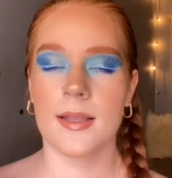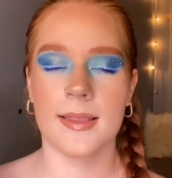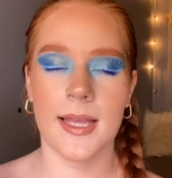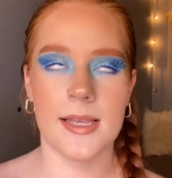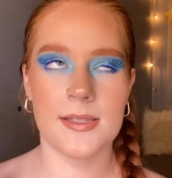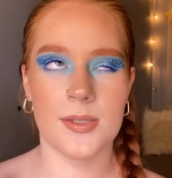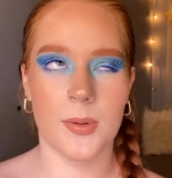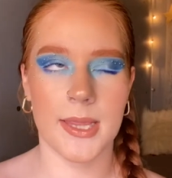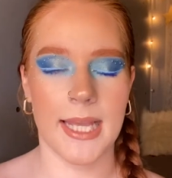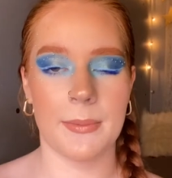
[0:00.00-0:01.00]
That is the
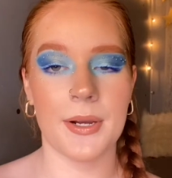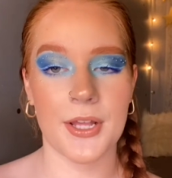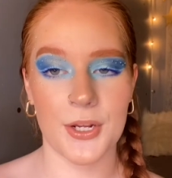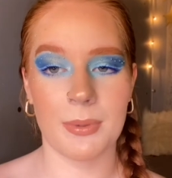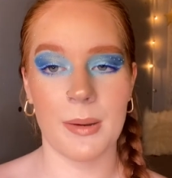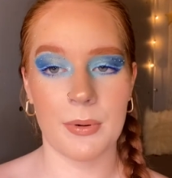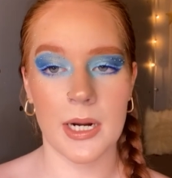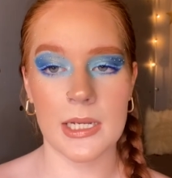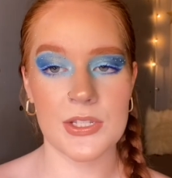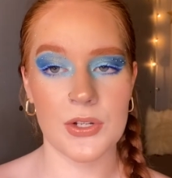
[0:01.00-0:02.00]
one thing about Colourpop
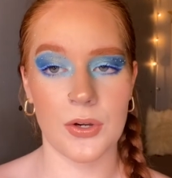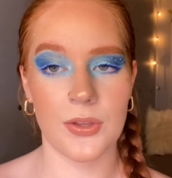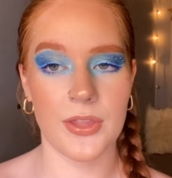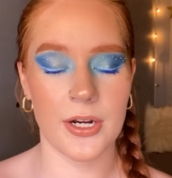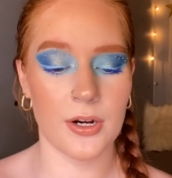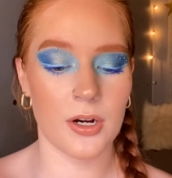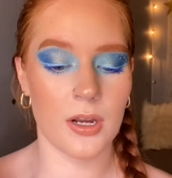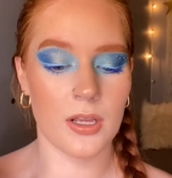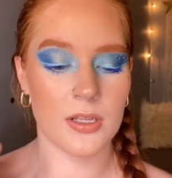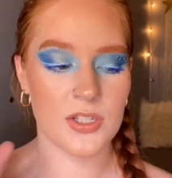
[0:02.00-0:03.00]
products, y'all.
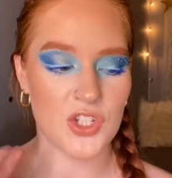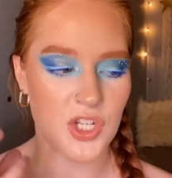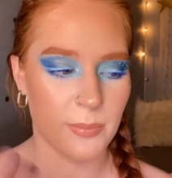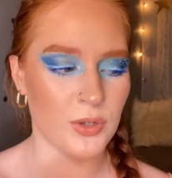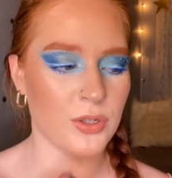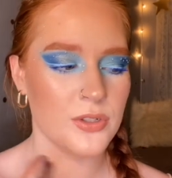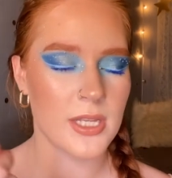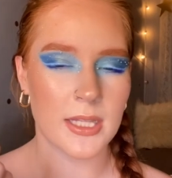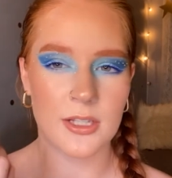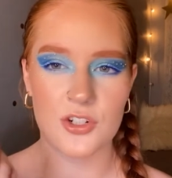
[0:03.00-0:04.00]
Their shimmers,
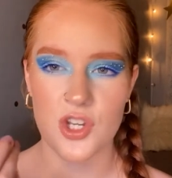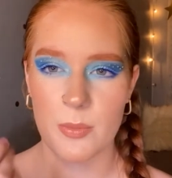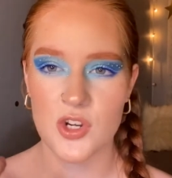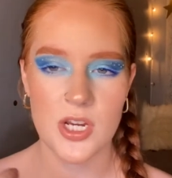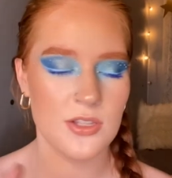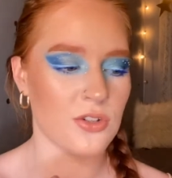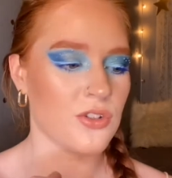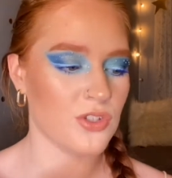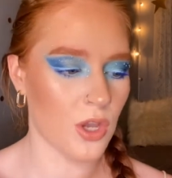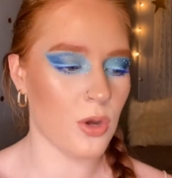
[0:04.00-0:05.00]
like their shimmer shades are
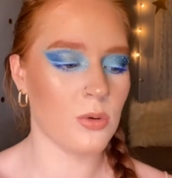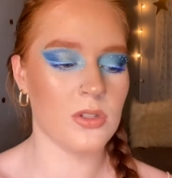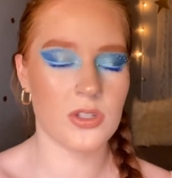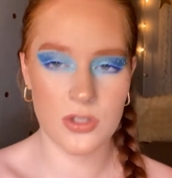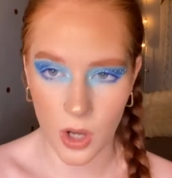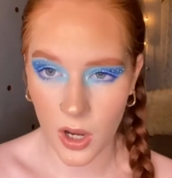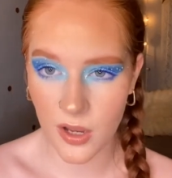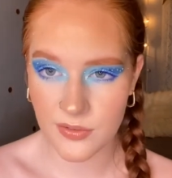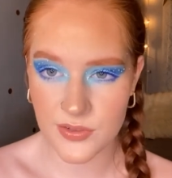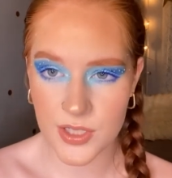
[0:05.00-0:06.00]
so
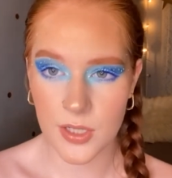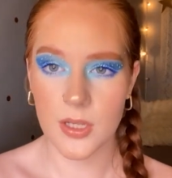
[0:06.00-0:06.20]
soft